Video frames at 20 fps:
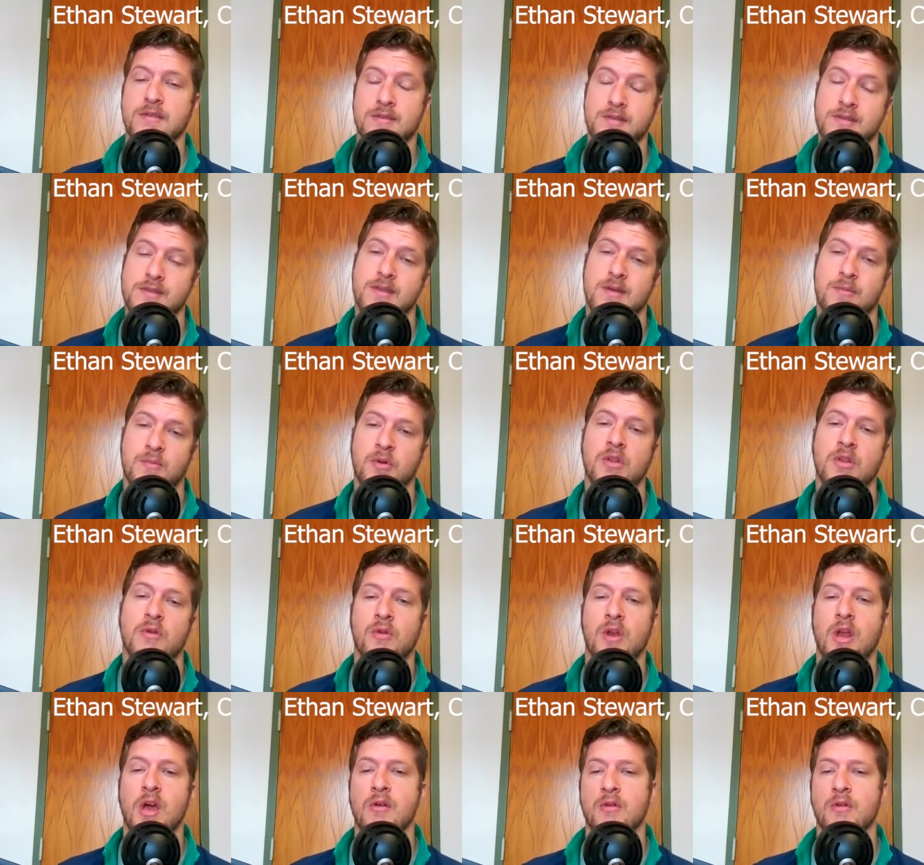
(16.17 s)
This is typically
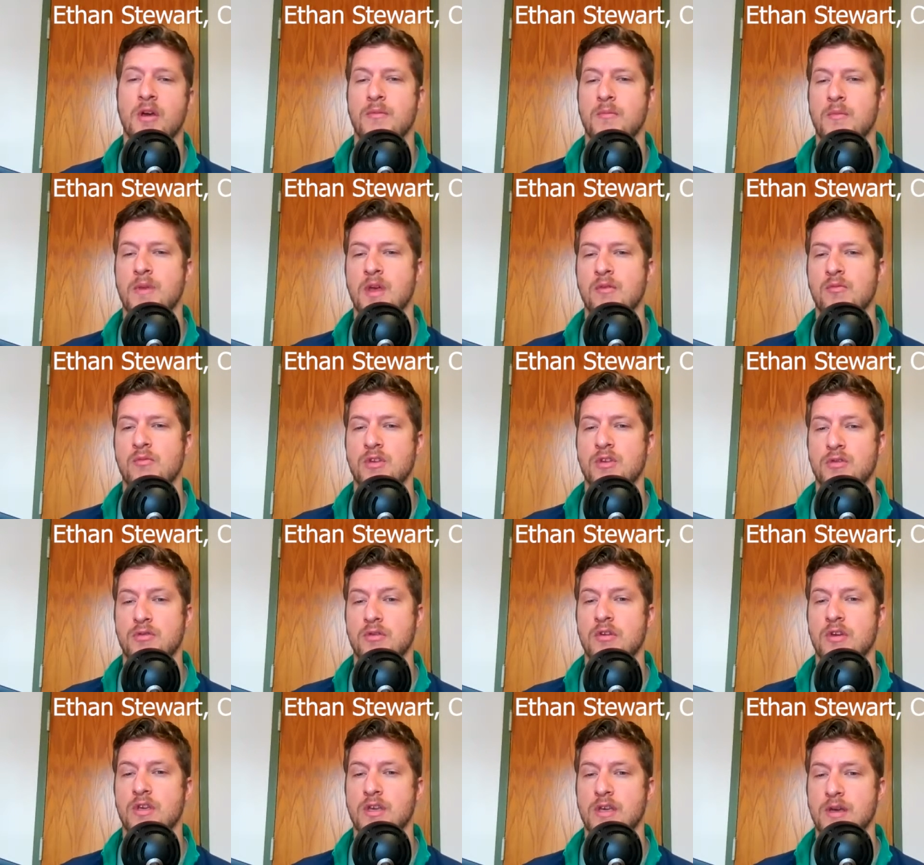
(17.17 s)
what I recommend when you're
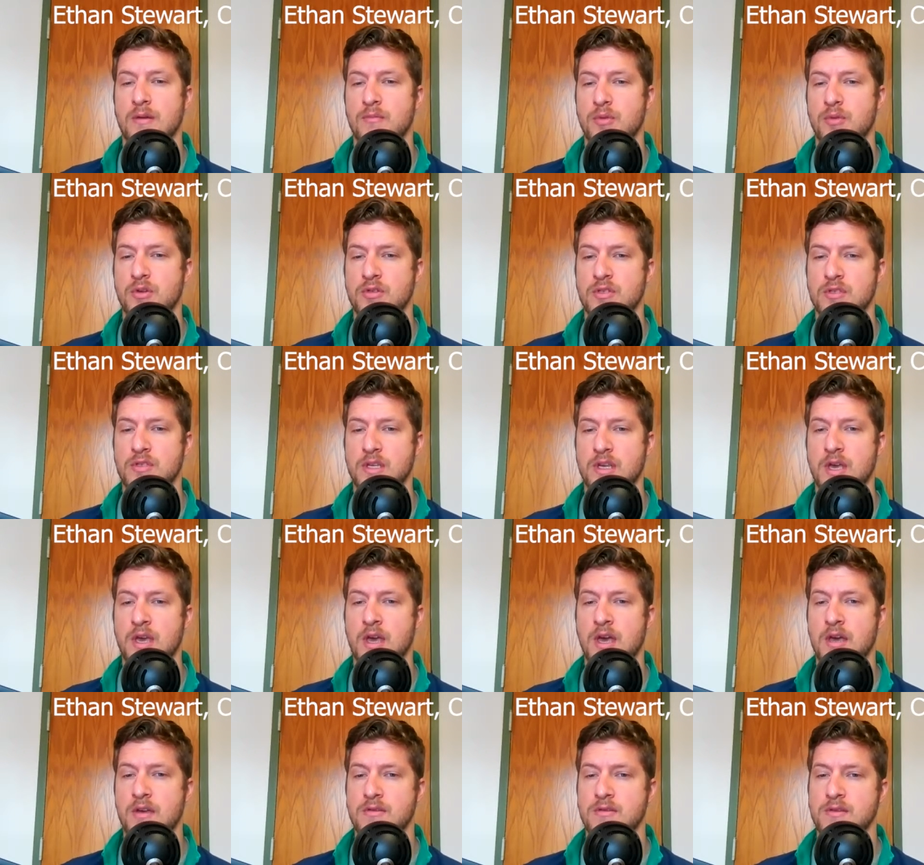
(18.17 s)
looking at purchasing a
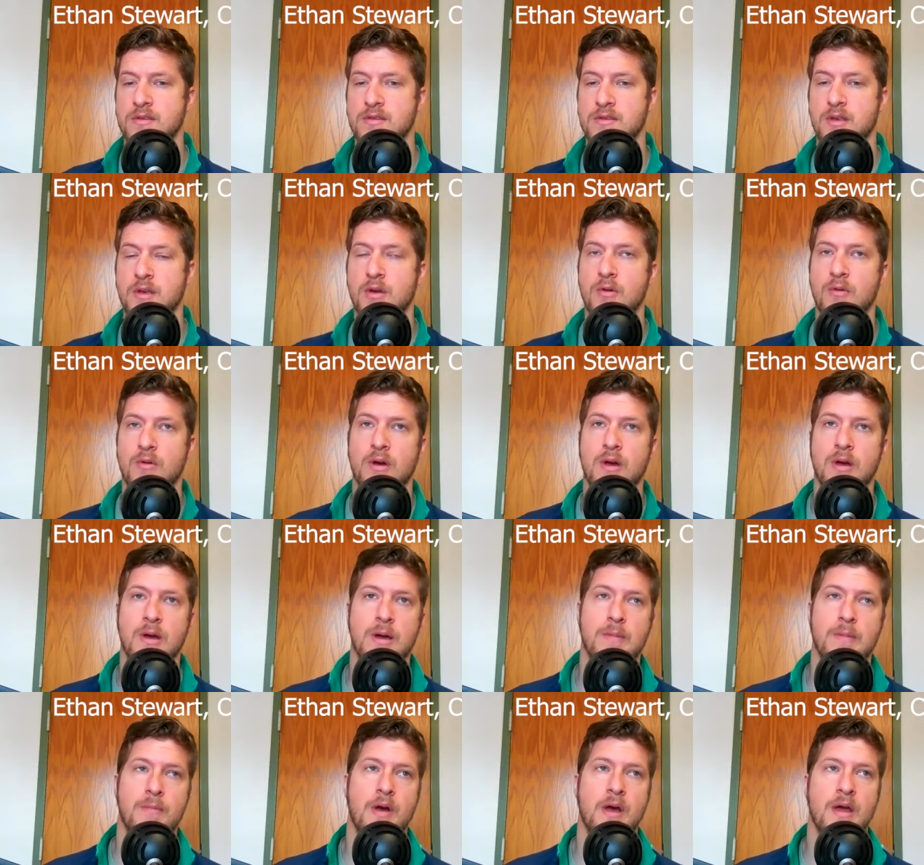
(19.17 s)
house. So
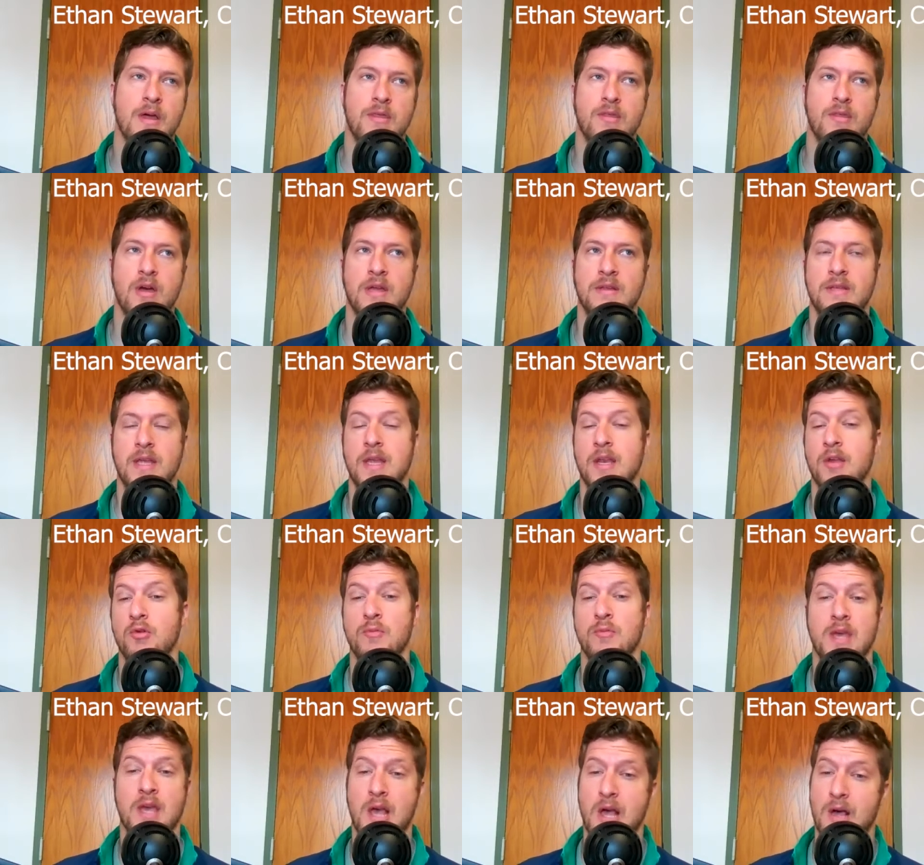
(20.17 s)
I thought that it
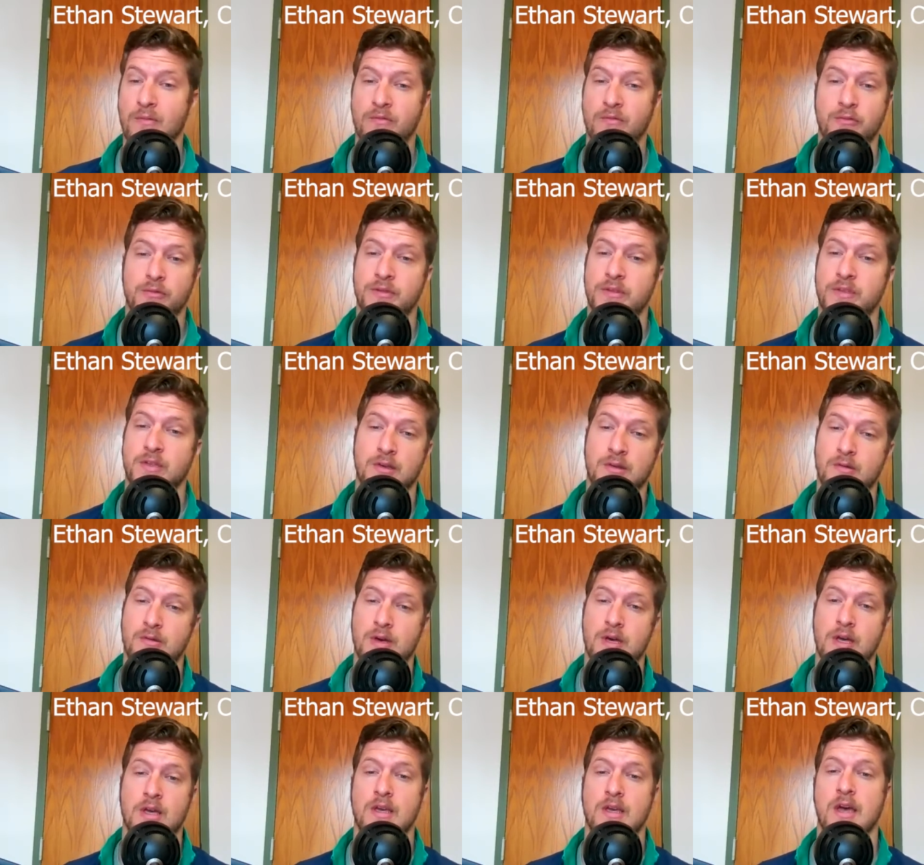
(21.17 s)
would be helpful
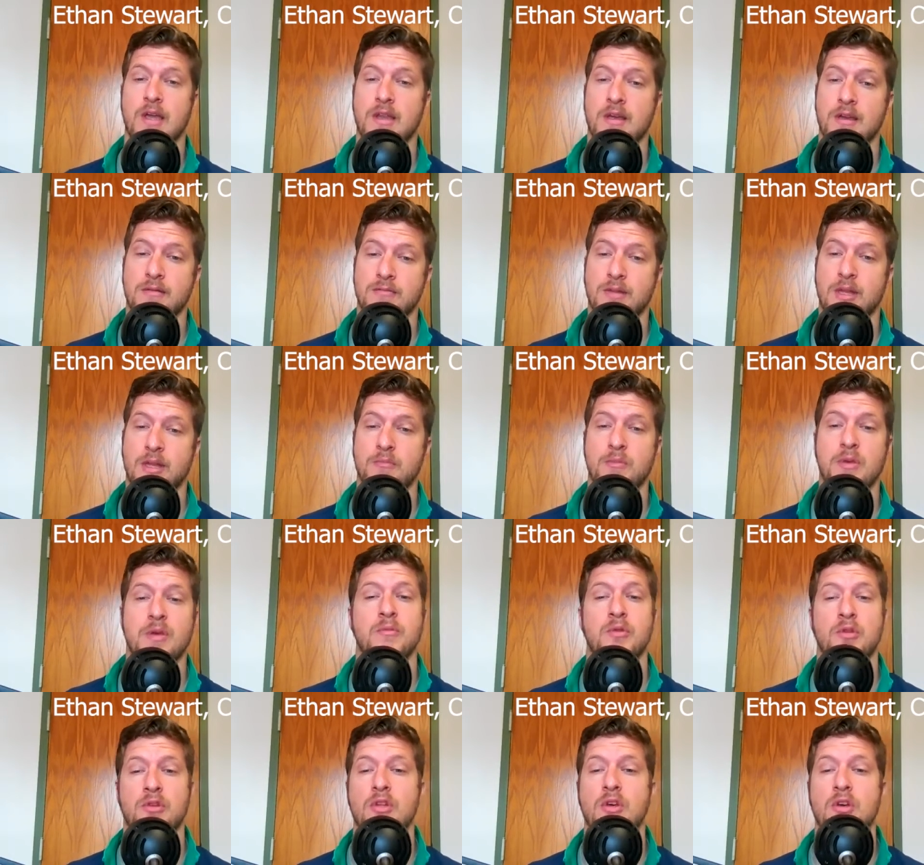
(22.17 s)
to kind of let
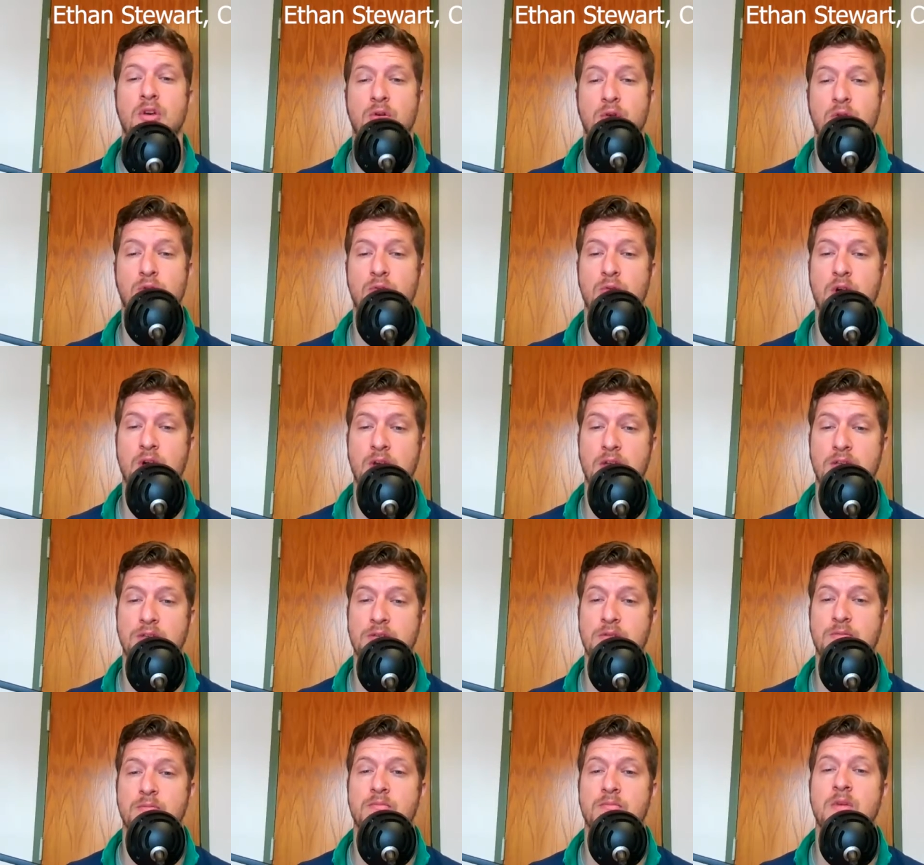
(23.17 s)
people know
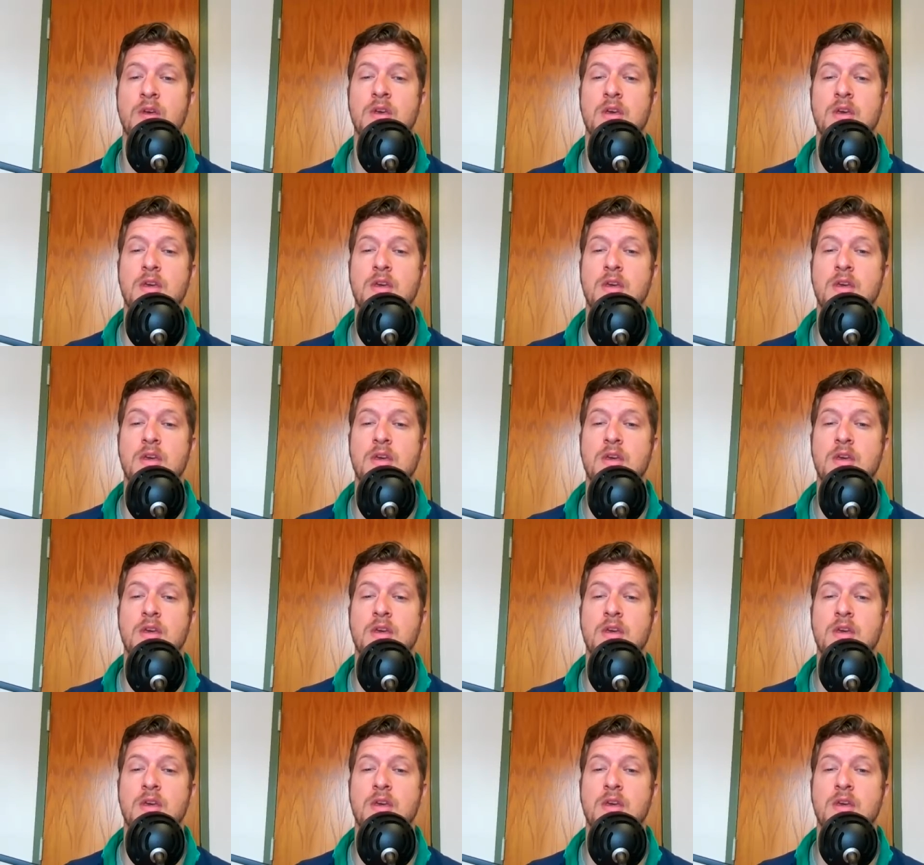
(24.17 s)
some